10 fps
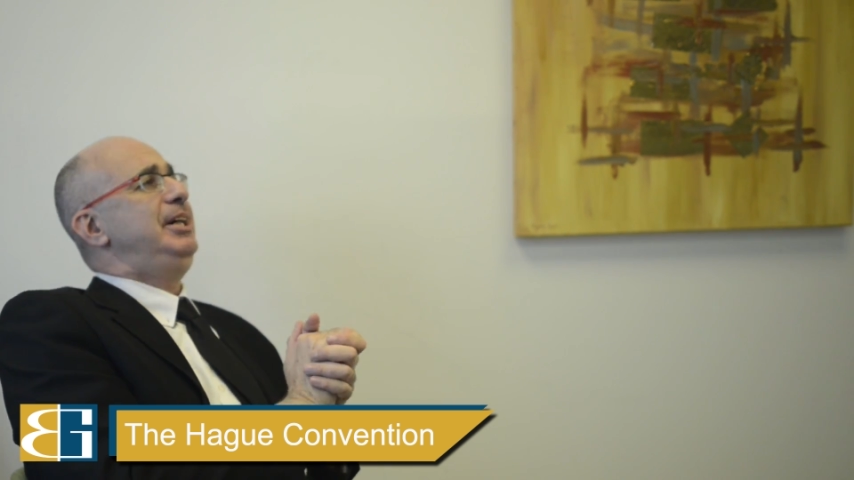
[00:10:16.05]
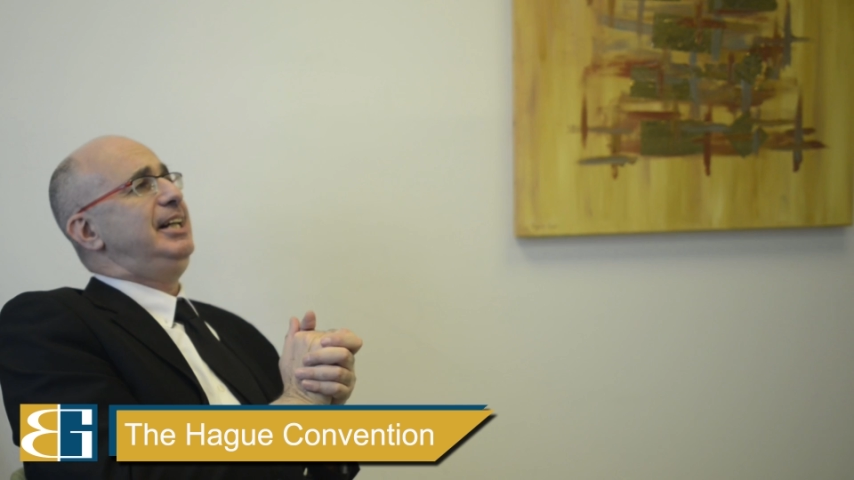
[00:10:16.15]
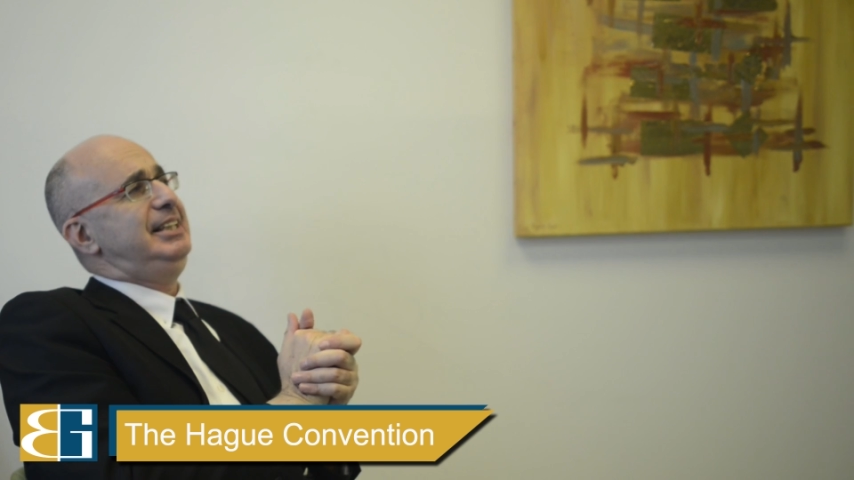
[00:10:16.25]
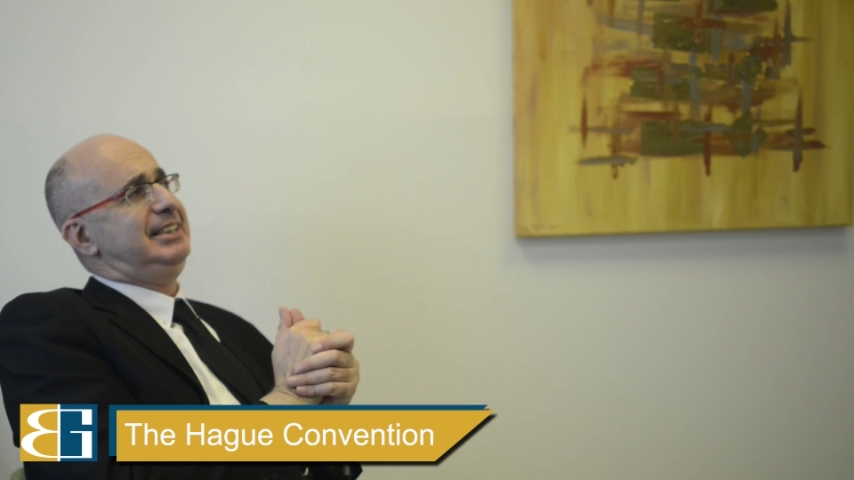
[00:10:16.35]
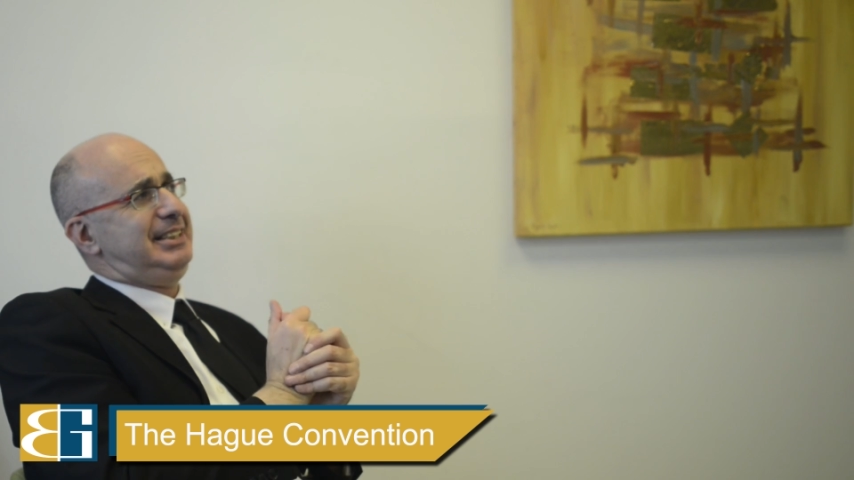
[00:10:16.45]

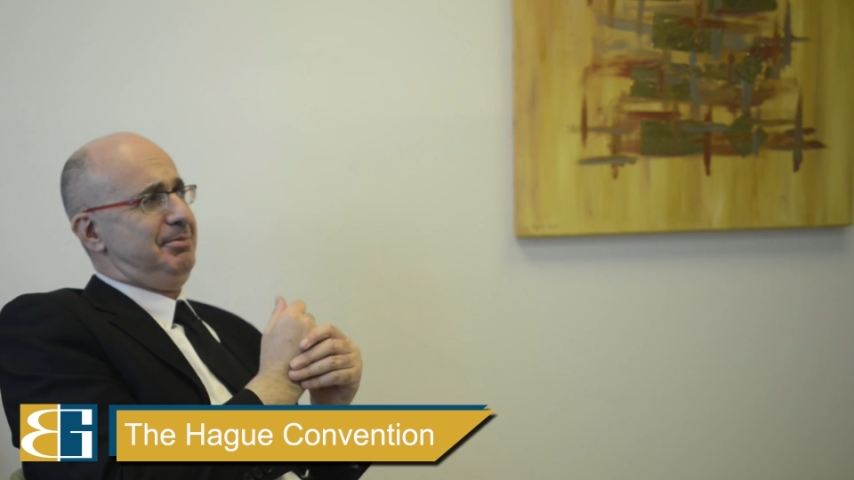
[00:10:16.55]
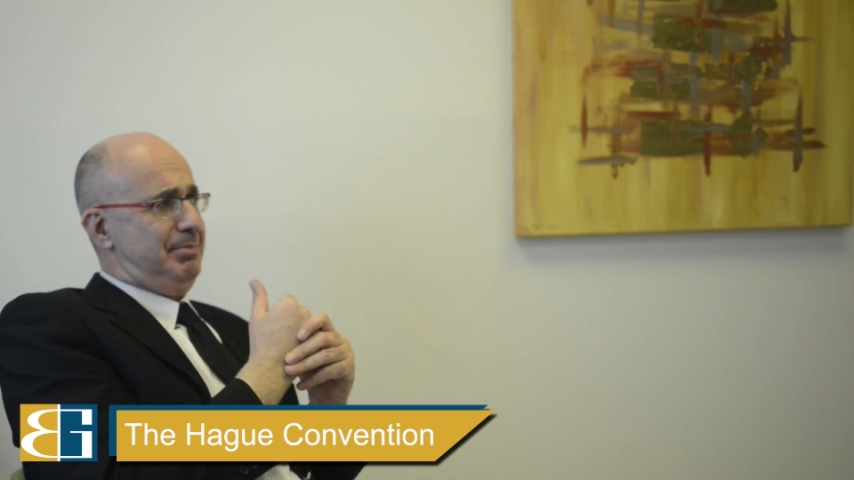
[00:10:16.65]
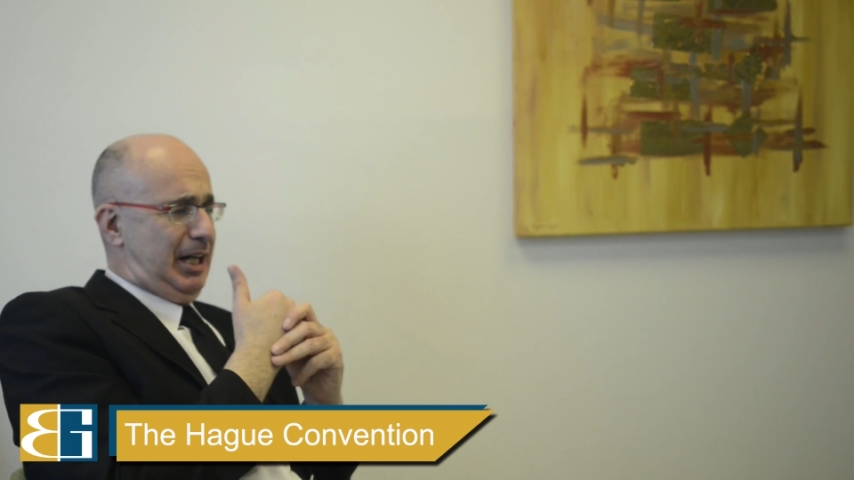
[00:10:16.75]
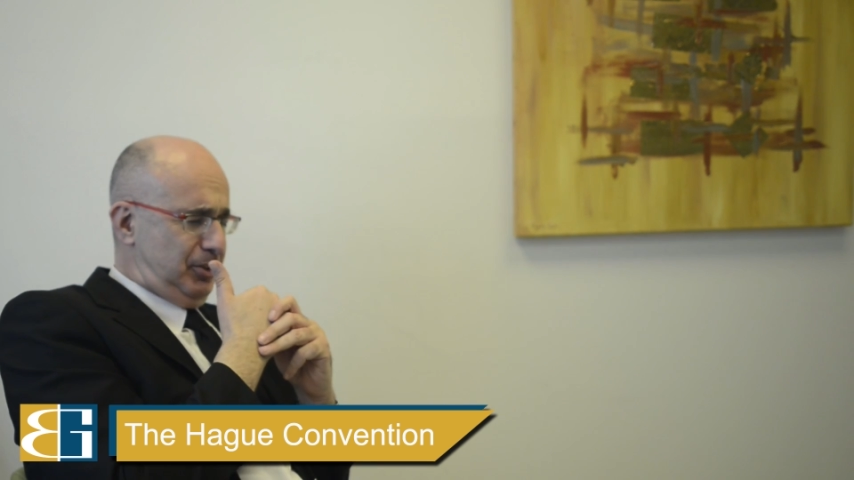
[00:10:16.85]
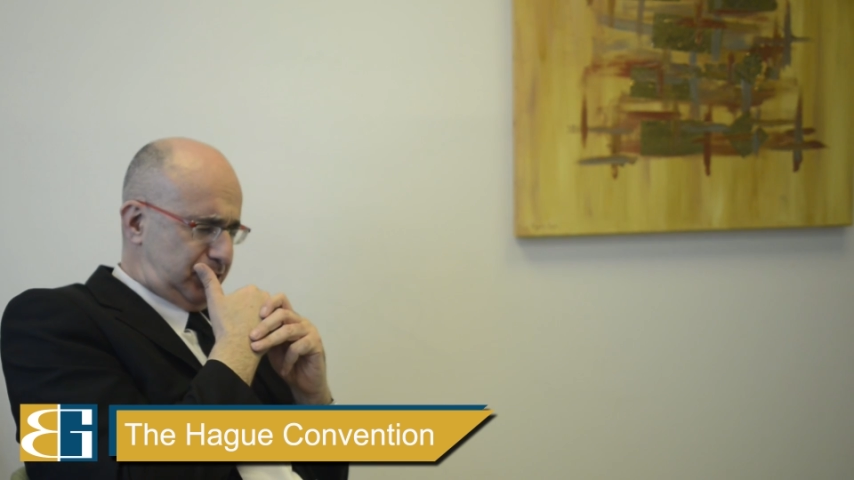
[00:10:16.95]
Well, as I said,
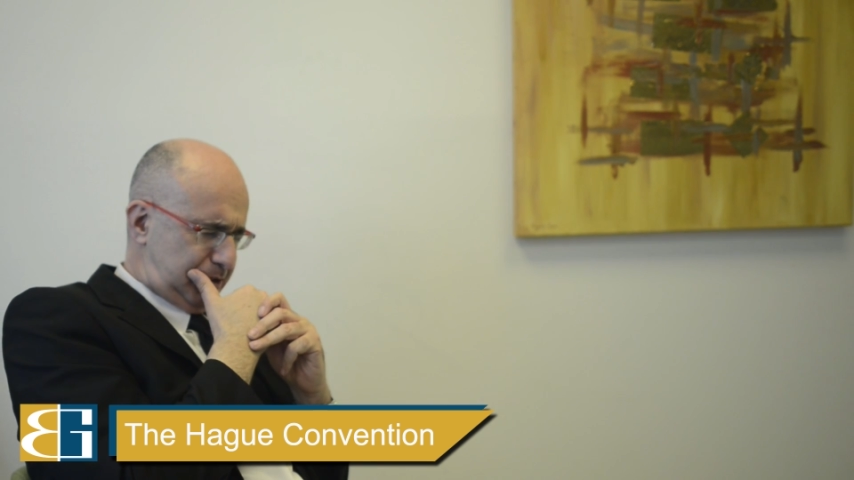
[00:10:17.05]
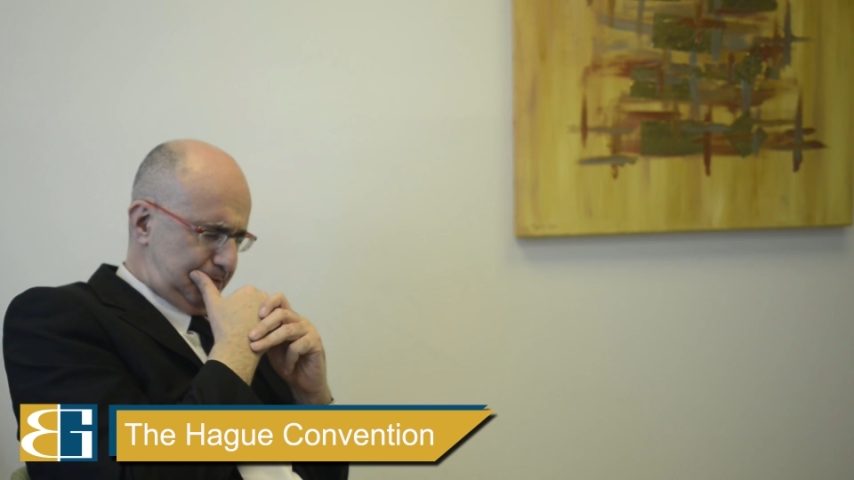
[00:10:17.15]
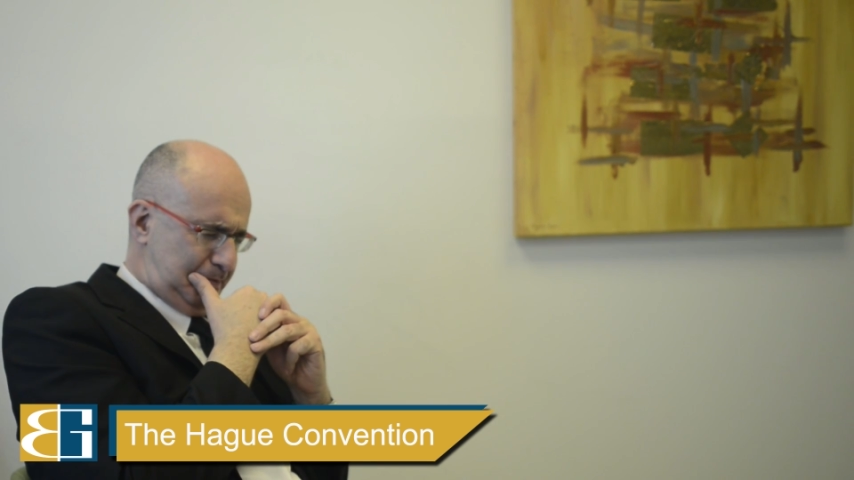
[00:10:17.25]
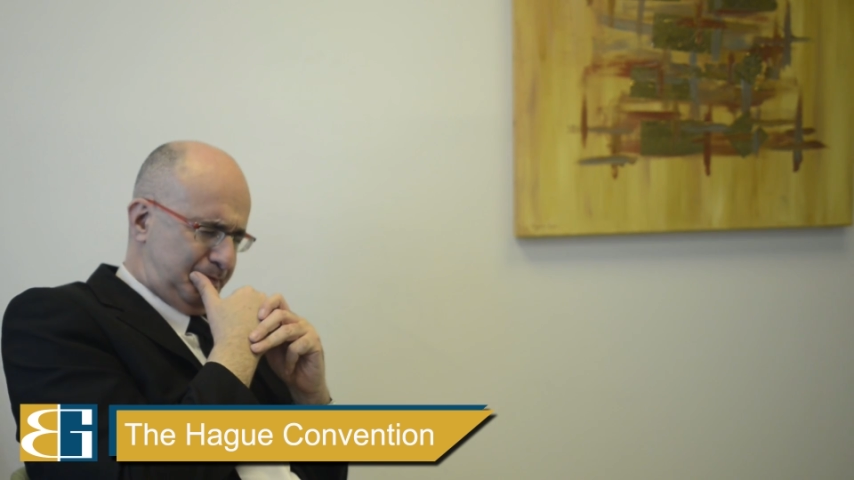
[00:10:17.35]
most